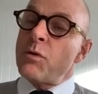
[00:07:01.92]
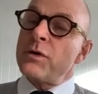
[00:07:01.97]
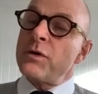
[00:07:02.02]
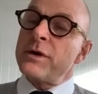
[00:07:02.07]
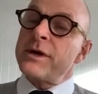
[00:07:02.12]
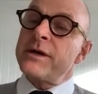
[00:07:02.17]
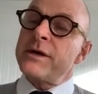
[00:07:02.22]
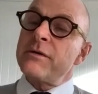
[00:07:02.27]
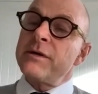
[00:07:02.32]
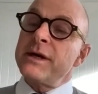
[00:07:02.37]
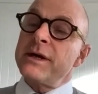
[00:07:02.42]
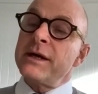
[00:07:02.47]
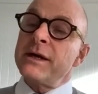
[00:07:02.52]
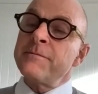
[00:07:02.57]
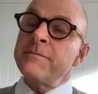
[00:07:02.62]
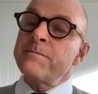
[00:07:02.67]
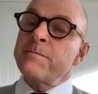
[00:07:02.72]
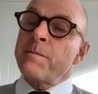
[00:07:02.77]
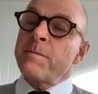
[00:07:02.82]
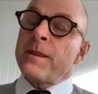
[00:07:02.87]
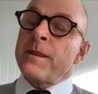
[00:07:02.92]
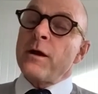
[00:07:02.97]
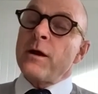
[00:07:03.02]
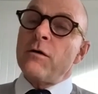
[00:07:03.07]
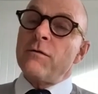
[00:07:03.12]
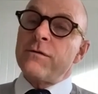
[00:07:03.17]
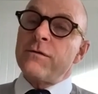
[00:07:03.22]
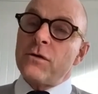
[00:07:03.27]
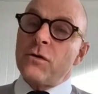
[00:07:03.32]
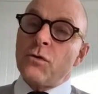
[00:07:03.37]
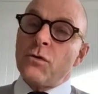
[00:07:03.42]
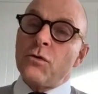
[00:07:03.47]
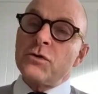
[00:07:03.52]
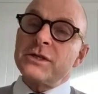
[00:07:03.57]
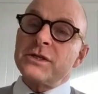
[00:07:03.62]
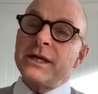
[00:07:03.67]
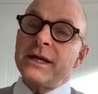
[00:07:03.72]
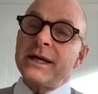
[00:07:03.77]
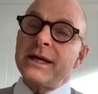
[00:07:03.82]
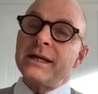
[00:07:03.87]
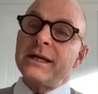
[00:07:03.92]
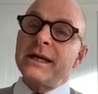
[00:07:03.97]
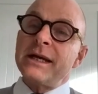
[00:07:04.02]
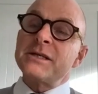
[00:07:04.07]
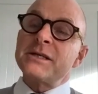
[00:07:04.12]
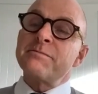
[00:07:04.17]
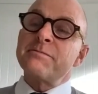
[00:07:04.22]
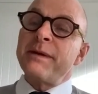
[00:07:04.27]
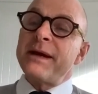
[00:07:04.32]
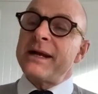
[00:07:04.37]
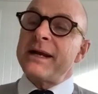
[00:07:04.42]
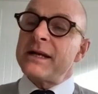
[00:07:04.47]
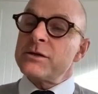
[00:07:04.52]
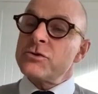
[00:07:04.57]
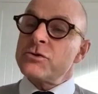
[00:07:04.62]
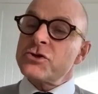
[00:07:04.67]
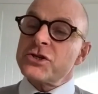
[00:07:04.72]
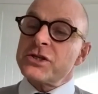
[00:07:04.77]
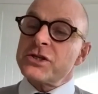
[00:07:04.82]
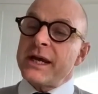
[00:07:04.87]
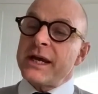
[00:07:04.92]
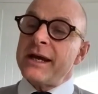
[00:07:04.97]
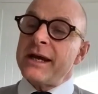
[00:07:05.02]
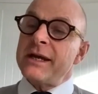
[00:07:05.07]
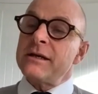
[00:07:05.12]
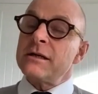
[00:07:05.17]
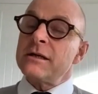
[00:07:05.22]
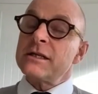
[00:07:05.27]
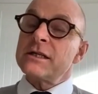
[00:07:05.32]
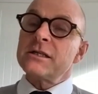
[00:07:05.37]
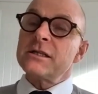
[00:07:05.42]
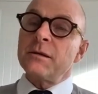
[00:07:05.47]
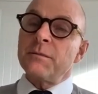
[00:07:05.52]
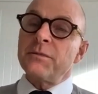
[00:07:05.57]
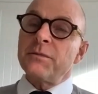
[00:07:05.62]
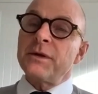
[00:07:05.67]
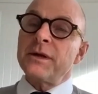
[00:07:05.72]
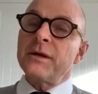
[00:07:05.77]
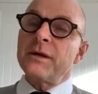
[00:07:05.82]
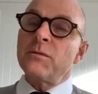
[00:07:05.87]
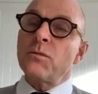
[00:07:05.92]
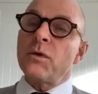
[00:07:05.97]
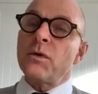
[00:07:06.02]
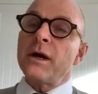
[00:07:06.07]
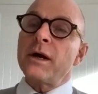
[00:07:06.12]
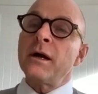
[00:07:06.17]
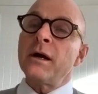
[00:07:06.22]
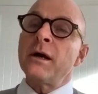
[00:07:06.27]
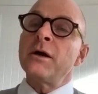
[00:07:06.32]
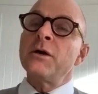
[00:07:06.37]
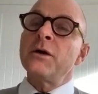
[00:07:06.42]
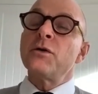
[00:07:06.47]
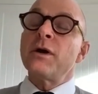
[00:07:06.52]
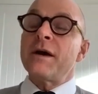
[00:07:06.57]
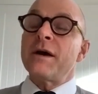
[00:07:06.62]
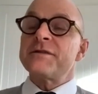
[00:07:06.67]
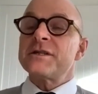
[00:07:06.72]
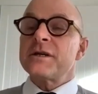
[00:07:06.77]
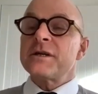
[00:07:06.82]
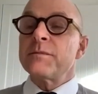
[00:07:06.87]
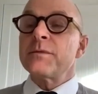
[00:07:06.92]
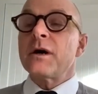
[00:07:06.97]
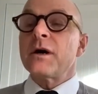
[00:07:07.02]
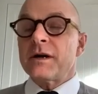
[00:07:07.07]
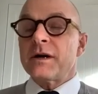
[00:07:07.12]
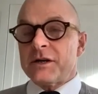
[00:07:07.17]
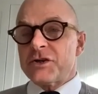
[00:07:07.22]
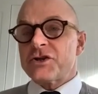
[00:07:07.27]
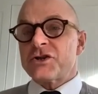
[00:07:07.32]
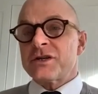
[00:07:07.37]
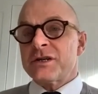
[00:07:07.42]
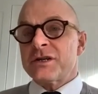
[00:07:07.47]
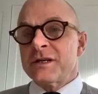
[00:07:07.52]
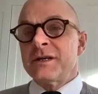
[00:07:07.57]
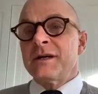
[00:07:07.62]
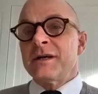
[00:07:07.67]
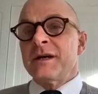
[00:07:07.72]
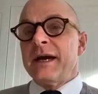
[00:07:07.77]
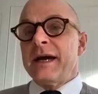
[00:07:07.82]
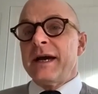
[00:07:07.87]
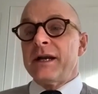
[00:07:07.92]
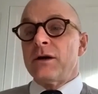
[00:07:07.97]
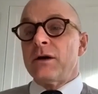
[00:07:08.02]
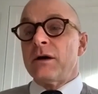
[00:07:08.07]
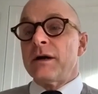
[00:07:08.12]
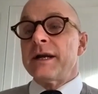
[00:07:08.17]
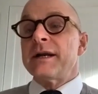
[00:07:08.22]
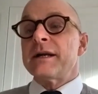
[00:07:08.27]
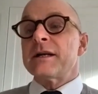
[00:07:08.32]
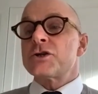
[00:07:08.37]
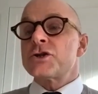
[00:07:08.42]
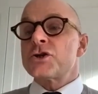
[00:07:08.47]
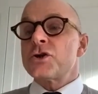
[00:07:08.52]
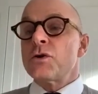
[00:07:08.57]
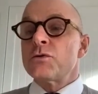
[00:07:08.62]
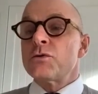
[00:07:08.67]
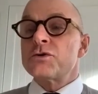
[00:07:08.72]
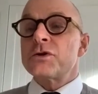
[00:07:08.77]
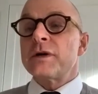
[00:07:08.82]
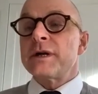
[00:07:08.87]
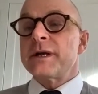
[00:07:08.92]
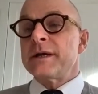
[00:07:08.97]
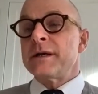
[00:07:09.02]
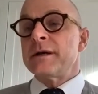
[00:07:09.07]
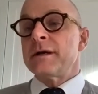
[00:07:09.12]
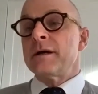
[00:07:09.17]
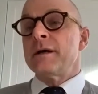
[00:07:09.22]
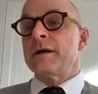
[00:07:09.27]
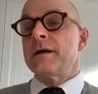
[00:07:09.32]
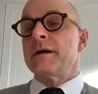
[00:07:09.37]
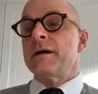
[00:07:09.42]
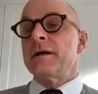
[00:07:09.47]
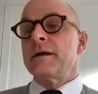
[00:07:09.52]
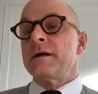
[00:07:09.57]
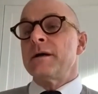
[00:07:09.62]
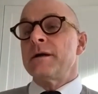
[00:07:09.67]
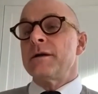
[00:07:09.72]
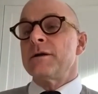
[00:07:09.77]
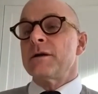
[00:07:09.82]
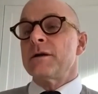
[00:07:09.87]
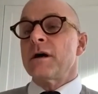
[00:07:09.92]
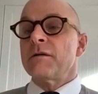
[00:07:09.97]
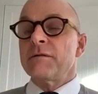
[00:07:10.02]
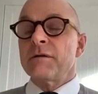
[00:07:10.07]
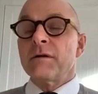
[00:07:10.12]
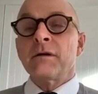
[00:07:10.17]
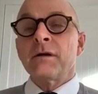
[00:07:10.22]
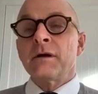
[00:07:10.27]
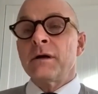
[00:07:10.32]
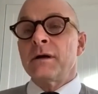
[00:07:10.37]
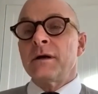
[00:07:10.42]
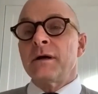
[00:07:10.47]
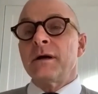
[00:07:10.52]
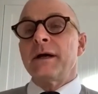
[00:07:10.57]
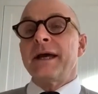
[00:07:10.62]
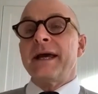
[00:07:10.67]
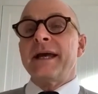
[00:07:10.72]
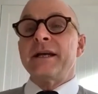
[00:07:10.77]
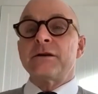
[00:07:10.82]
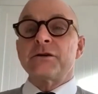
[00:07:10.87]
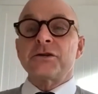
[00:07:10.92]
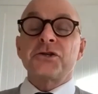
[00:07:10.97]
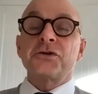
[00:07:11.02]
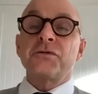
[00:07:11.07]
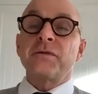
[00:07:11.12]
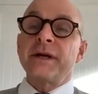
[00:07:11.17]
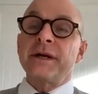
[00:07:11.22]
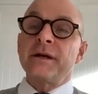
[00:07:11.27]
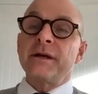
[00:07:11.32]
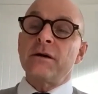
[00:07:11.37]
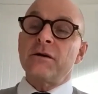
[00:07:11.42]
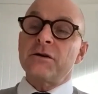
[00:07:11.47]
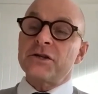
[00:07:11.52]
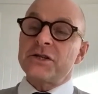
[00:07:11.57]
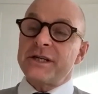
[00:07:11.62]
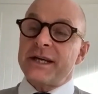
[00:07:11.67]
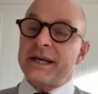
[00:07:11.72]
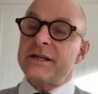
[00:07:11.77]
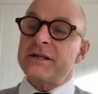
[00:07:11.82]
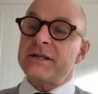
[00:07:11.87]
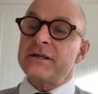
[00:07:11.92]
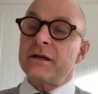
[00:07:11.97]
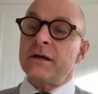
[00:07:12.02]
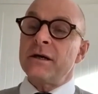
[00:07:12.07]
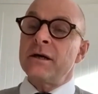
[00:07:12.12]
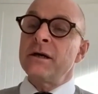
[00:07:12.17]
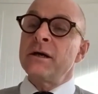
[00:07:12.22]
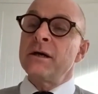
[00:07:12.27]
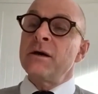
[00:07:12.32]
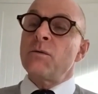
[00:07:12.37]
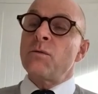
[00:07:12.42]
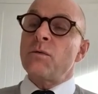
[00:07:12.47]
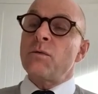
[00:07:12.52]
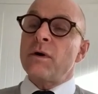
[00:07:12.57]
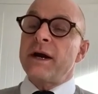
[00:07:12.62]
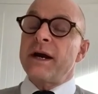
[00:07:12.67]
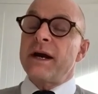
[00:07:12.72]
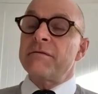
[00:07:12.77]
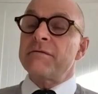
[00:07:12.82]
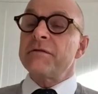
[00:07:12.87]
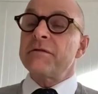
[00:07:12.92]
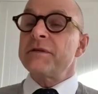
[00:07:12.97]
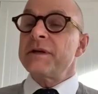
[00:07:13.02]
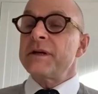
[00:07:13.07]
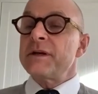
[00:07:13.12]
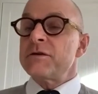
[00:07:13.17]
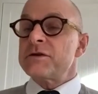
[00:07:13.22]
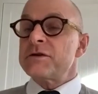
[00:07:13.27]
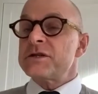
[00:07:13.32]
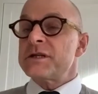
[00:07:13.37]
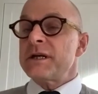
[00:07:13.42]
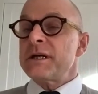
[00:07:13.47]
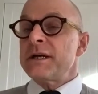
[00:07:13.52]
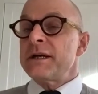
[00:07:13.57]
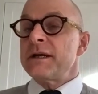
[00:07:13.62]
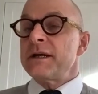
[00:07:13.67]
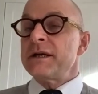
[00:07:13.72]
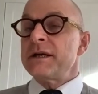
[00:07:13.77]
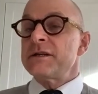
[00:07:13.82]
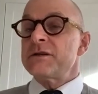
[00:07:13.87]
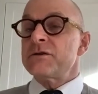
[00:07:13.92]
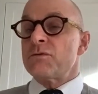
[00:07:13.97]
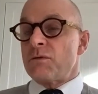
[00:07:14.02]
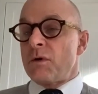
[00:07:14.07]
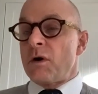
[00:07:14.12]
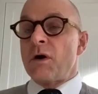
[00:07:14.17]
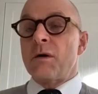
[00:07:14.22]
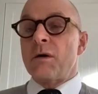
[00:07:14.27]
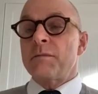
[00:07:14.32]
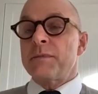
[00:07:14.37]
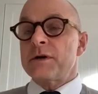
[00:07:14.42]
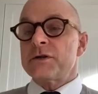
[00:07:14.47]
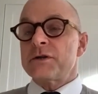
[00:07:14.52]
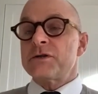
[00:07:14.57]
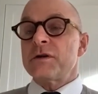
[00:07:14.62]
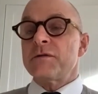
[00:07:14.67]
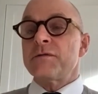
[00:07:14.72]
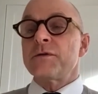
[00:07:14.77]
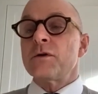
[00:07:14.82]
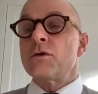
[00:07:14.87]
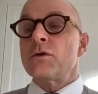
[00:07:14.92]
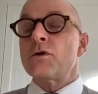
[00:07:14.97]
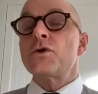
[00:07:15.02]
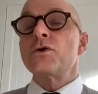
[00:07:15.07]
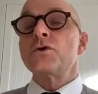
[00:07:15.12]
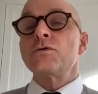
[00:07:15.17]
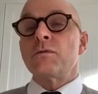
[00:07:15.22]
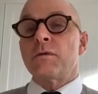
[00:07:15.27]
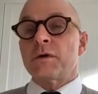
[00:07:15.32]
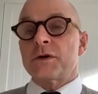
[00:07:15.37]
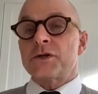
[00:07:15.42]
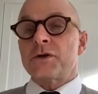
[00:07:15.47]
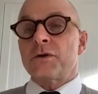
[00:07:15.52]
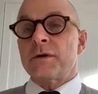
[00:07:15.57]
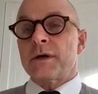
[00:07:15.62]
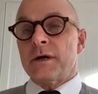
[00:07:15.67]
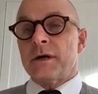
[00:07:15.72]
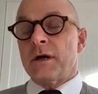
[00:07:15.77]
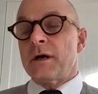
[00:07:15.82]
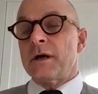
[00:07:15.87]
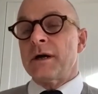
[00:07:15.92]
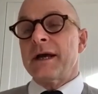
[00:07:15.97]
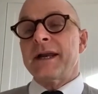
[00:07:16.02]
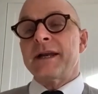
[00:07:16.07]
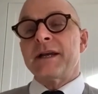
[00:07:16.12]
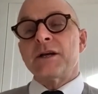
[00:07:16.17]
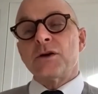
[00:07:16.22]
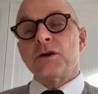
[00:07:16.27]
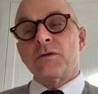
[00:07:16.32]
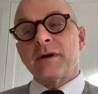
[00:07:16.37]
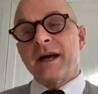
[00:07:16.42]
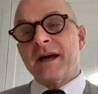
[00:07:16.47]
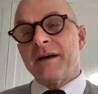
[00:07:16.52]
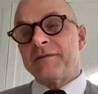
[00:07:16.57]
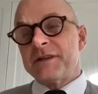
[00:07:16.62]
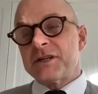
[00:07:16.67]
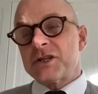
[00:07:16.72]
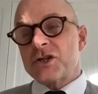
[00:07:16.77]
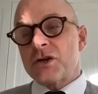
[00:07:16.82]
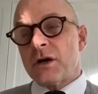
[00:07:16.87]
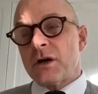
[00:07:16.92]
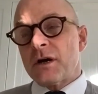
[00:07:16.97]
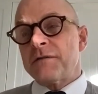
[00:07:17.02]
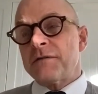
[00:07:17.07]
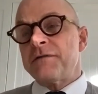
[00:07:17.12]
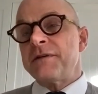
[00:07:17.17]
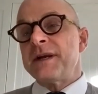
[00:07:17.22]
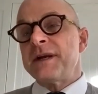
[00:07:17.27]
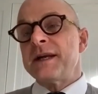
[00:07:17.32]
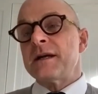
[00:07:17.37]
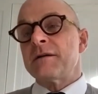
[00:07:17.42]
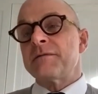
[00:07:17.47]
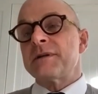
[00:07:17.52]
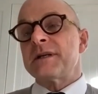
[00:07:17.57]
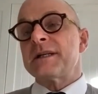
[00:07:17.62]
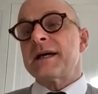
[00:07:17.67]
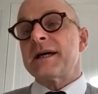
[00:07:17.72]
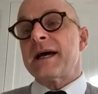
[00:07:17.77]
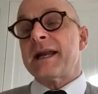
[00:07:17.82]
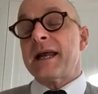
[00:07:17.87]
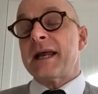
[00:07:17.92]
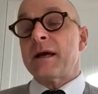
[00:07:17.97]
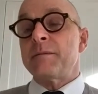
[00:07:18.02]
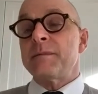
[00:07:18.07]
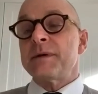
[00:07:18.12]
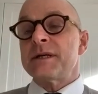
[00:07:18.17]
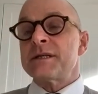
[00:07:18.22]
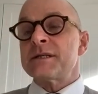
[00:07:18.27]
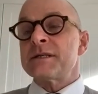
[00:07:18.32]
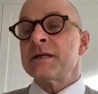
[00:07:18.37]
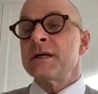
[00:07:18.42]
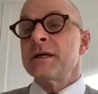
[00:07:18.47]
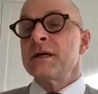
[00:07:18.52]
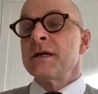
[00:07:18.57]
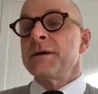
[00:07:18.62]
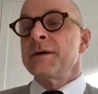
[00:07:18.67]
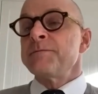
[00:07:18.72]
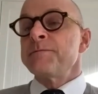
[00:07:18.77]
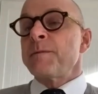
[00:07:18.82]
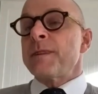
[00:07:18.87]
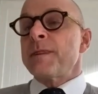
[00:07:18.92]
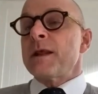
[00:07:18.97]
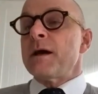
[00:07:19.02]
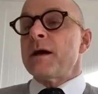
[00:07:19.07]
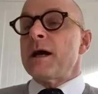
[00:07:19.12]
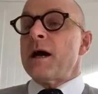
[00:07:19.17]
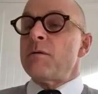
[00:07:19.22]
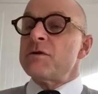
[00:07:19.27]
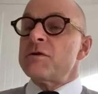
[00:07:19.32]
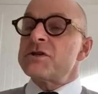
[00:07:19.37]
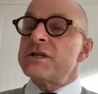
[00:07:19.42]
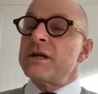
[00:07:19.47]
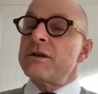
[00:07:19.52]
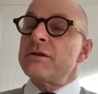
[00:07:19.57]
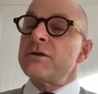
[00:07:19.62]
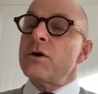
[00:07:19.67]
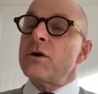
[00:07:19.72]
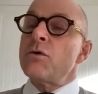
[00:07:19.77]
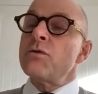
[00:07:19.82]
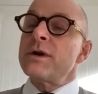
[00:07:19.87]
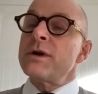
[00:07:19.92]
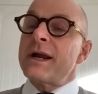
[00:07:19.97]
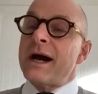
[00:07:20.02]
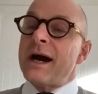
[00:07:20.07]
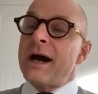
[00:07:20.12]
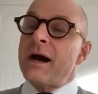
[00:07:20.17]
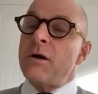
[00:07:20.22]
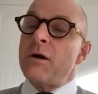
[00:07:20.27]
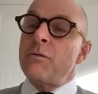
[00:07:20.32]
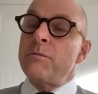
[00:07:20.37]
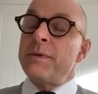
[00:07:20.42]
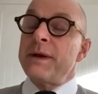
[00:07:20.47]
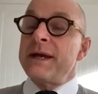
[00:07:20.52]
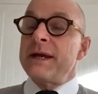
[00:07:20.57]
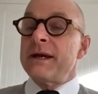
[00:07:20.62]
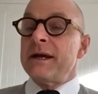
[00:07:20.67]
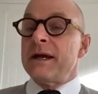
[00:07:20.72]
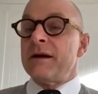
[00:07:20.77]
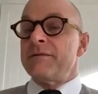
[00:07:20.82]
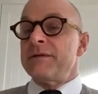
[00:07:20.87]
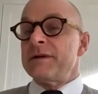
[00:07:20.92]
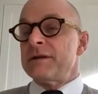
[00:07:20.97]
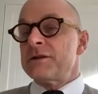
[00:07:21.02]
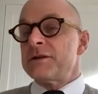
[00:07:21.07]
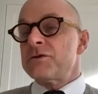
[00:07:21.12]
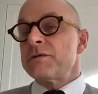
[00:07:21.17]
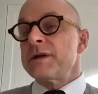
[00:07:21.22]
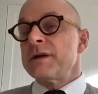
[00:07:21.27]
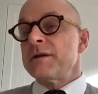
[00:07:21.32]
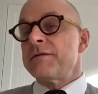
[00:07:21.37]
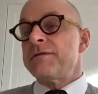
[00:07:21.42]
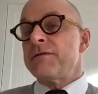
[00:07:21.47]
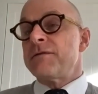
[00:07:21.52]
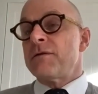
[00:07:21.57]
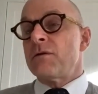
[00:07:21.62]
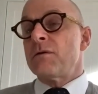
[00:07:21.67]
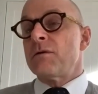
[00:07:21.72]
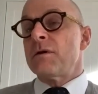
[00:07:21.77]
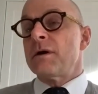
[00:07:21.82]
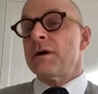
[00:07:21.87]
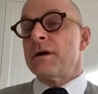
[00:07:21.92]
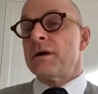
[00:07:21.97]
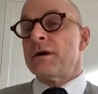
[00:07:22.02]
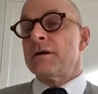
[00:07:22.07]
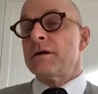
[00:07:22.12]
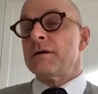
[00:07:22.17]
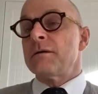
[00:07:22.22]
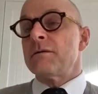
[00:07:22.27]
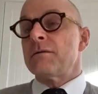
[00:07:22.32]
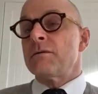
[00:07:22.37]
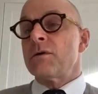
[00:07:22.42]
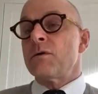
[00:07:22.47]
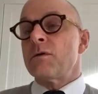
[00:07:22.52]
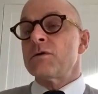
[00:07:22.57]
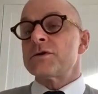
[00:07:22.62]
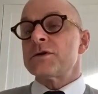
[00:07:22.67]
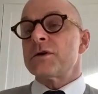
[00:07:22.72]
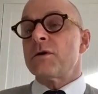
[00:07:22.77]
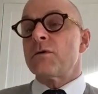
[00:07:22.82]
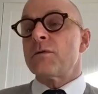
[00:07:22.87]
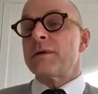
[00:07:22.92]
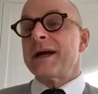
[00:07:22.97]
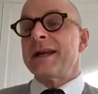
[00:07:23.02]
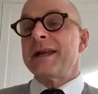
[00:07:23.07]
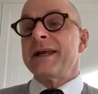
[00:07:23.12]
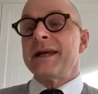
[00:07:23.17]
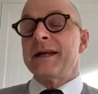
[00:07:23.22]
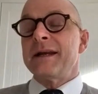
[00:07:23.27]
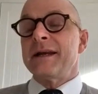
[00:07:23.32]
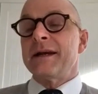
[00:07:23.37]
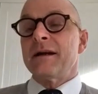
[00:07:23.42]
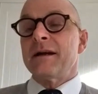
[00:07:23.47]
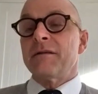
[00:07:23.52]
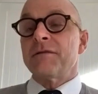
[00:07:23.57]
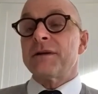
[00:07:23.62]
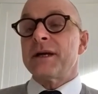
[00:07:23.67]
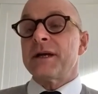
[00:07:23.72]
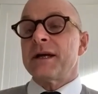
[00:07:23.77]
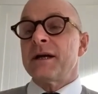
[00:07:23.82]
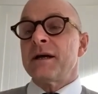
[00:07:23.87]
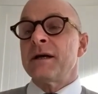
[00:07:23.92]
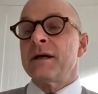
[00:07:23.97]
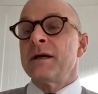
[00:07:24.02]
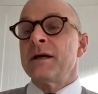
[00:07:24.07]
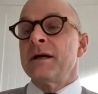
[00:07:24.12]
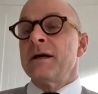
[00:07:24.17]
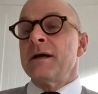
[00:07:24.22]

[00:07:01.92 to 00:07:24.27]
board career, of course it's better to stand on something where you have some knowledge and not in a totally novel industry or sector where everything you say is wrong because you have no clue what's going on and you don't have this gut feeling of the dynamics. I would say though now having three or four roles already in healthcare,